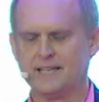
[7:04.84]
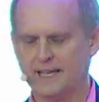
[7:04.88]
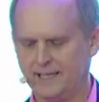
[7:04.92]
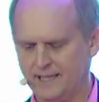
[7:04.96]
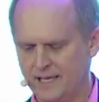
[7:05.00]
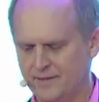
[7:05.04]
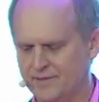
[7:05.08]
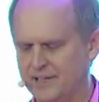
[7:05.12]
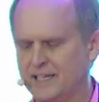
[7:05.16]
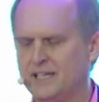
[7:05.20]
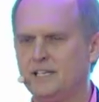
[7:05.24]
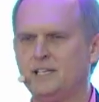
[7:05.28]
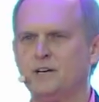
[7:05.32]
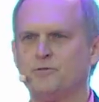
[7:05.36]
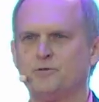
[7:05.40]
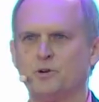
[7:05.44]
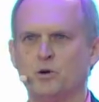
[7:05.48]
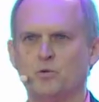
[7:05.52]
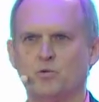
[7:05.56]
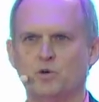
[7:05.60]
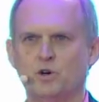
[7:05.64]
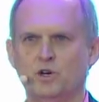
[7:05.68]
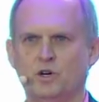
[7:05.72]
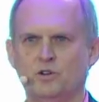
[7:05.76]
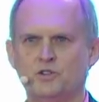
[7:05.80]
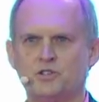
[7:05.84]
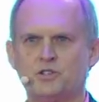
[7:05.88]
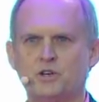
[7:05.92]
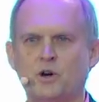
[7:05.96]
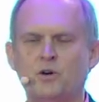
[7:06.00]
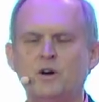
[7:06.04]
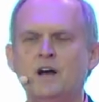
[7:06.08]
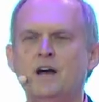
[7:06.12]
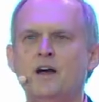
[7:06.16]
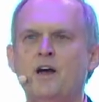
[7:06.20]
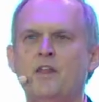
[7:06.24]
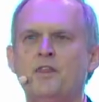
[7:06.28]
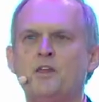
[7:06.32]
They live in a different world.
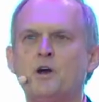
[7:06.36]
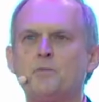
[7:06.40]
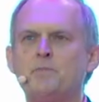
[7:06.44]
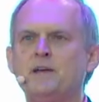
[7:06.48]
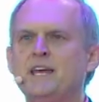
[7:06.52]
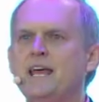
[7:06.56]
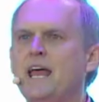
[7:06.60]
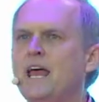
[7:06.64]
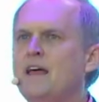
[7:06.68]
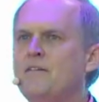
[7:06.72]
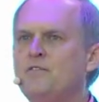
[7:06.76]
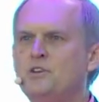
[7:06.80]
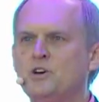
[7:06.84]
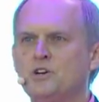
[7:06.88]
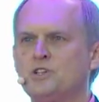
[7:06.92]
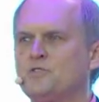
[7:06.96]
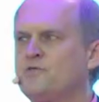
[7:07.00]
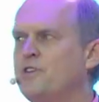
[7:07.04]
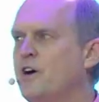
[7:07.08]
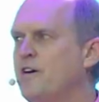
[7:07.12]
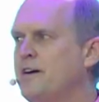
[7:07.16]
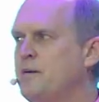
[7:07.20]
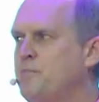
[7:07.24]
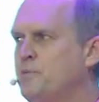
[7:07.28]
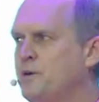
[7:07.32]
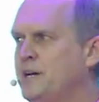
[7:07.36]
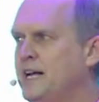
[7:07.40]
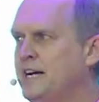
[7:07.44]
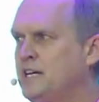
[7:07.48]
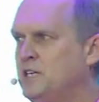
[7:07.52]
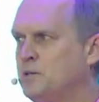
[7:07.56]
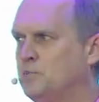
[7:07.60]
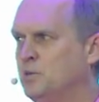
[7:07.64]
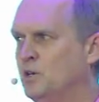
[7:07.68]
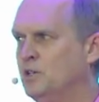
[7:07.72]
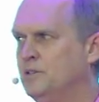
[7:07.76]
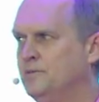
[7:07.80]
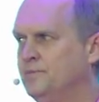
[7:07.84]
So their behavior is very
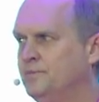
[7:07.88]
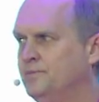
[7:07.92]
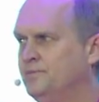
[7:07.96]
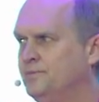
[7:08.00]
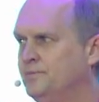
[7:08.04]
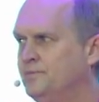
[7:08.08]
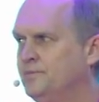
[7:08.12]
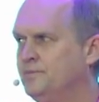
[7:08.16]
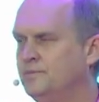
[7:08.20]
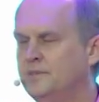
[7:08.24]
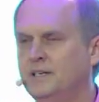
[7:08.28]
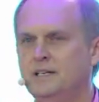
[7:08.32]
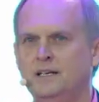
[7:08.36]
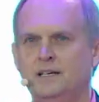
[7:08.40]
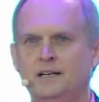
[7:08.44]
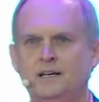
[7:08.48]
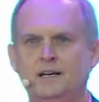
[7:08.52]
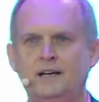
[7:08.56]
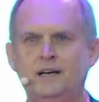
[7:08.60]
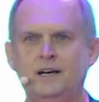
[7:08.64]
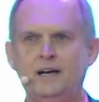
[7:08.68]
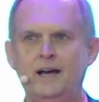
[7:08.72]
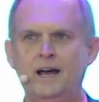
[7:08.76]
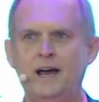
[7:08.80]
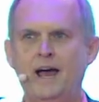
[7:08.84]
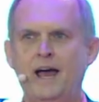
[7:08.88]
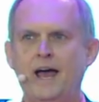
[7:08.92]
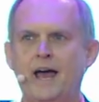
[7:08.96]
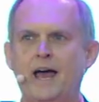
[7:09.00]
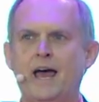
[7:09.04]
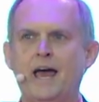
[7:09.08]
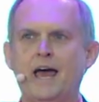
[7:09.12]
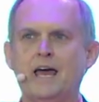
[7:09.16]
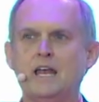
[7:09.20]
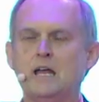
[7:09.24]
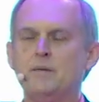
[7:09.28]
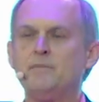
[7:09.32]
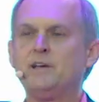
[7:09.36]
predictable.
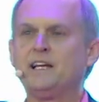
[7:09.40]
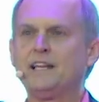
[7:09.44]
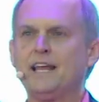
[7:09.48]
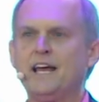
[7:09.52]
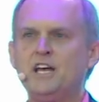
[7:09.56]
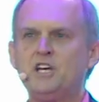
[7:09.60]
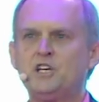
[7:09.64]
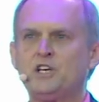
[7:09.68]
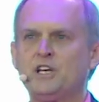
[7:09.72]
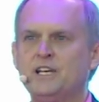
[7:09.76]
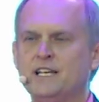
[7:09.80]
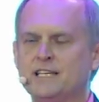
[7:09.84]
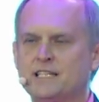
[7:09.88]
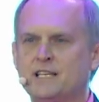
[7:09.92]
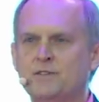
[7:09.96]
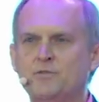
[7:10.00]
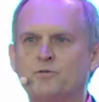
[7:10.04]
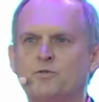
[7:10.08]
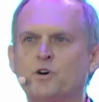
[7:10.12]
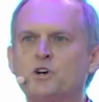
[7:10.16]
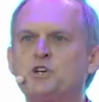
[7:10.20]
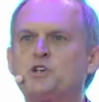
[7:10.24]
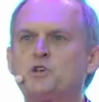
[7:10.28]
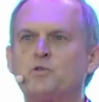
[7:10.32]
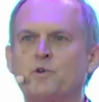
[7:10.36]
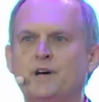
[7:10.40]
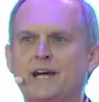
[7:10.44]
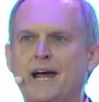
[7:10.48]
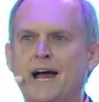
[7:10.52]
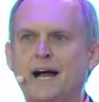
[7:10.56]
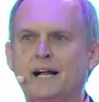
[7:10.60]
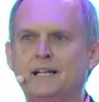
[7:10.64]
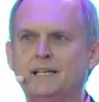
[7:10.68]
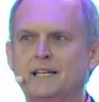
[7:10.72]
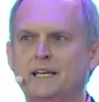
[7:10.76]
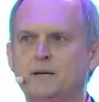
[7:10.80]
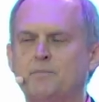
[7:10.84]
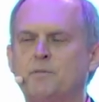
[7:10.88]
And emulation is in virtual
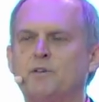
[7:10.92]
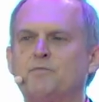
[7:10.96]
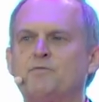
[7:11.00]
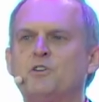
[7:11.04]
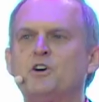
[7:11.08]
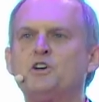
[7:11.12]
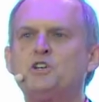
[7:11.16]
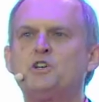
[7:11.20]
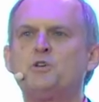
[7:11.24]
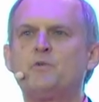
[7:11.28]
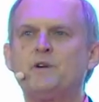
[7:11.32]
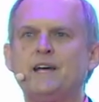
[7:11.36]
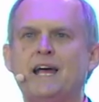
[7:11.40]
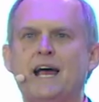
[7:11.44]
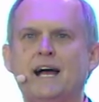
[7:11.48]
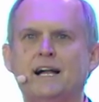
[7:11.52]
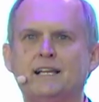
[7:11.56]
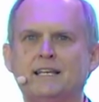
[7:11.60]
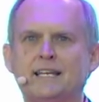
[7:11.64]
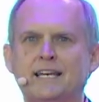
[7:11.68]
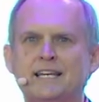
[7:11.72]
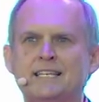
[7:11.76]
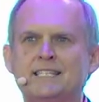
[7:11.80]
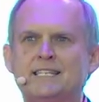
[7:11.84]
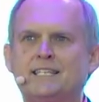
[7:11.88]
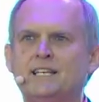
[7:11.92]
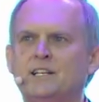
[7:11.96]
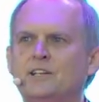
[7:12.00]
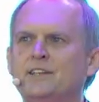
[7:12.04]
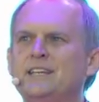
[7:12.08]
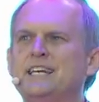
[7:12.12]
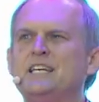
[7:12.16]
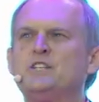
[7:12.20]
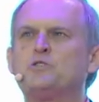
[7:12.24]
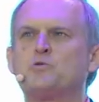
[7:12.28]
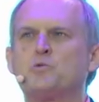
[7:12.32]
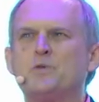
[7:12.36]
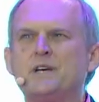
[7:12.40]
reality, but virtual reality still
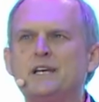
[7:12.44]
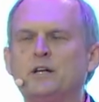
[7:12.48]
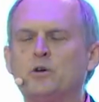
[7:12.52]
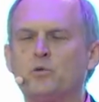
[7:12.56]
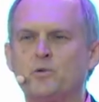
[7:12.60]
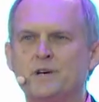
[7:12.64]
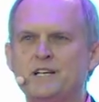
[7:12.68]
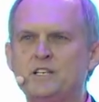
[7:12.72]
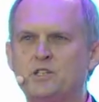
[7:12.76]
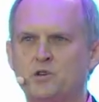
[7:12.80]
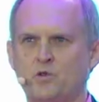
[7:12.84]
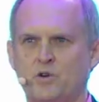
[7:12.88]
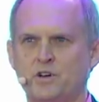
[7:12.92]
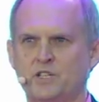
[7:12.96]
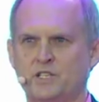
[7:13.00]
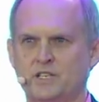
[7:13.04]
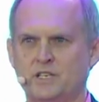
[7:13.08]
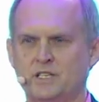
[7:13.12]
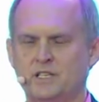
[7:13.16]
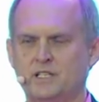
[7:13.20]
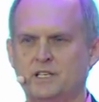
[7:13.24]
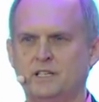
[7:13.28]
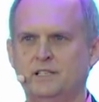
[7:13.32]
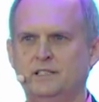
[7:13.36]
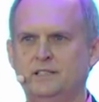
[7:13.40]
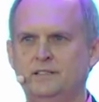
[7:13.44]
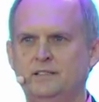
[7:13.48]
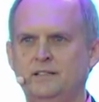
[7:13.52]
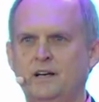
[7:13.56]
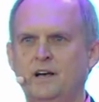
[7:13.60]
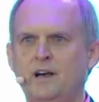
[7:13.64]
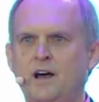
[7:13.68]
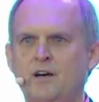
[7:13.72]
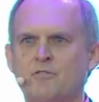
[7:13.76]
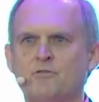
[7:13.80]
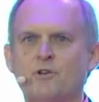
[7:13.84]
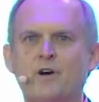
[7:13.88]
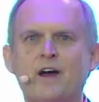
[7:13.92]
needs real resources.
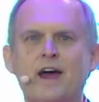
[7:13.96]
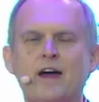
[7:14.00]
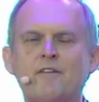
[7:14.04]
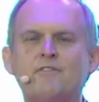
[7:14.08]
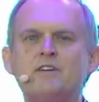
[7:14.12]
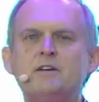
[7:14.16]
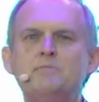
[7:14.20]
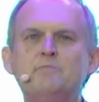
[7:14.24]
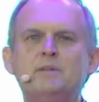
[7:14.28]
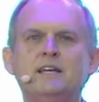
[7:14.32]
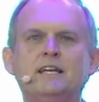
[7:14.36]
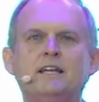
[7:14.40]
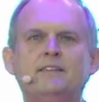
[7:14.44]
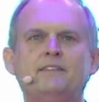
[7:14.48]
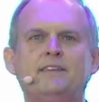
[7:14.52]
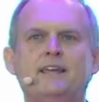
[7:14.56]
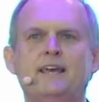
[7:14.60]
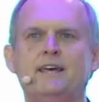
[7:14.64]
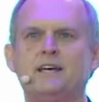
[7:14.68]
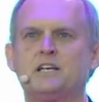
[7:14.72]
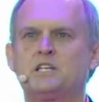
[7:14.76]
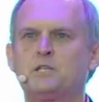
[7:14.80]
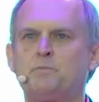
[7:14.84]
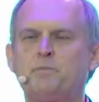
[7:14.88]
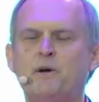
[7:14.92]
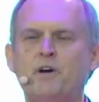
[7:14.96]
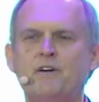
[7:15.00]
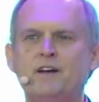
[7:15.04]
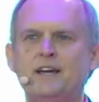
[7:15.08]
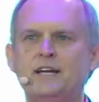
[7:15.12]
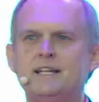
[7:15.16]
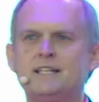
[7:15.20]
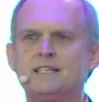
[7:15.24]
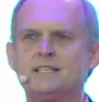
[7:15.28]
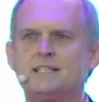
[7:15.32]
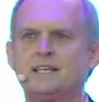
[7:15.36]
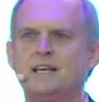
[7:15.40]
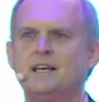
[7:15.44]
For every minute they
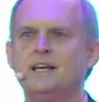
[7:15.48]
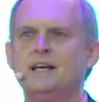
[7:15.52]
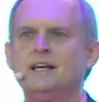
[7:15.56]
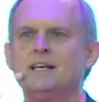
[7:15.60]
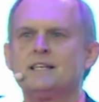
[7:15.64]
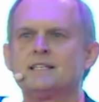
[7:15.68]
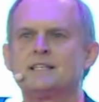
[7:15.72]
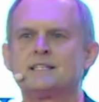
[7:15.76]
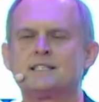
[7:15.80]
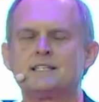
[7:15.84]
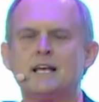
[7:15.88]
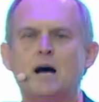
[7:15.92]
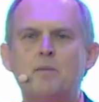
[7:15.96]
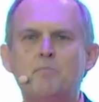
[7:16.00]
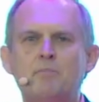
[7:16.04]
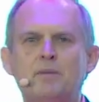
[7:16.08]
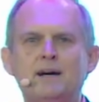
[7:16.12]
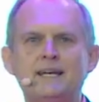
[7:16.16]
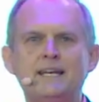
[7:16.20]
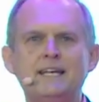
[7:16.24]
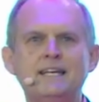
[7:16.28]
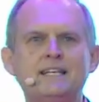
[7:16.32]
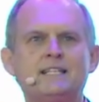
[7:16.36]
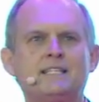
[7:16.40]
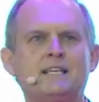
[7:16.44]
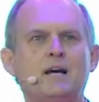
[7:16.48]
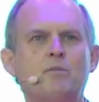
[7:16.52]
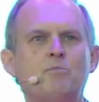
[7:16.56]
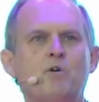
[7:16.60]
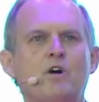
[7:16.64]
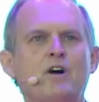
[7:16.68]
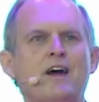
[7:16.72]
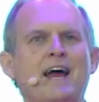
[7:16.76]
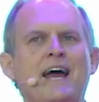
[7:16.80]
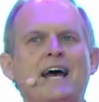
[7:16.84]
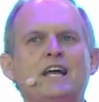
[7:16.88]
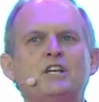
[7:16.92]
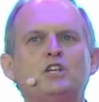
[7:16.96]
experience, somebody
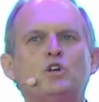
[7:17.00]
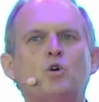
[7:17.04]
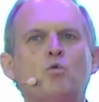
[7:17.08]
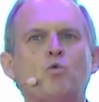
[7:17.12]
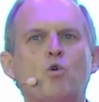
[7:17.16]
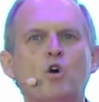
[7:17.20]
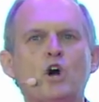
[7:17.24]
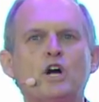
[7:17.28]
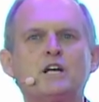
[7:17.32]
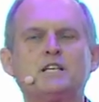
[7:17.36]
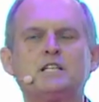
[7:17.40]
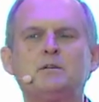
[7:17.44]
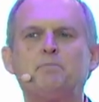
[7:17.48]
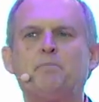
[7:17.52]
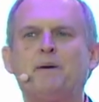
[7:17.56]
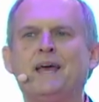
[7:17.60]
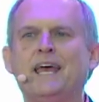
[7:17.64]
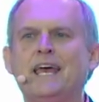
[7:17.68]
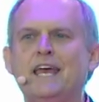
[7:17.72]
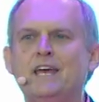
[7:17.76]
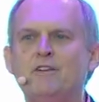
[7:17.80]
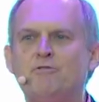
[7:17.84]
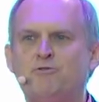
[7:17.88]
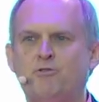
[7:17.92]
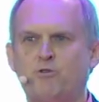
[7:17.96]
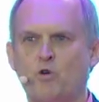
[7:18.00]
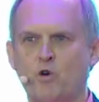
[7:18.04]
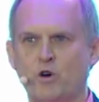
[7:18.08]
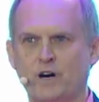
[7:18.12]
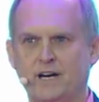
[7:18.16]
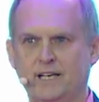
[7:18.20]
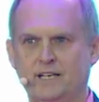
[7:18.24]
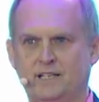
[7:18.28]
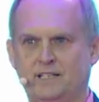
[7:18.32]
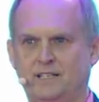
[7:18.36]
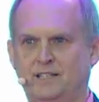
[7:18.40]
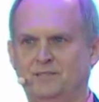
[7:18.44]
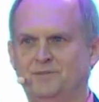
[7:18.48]
somewhere had to work to pay for
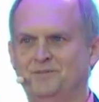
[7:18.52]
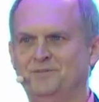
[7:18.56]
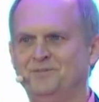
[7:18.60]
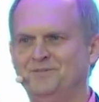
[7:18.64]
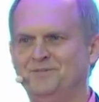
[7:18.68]
it.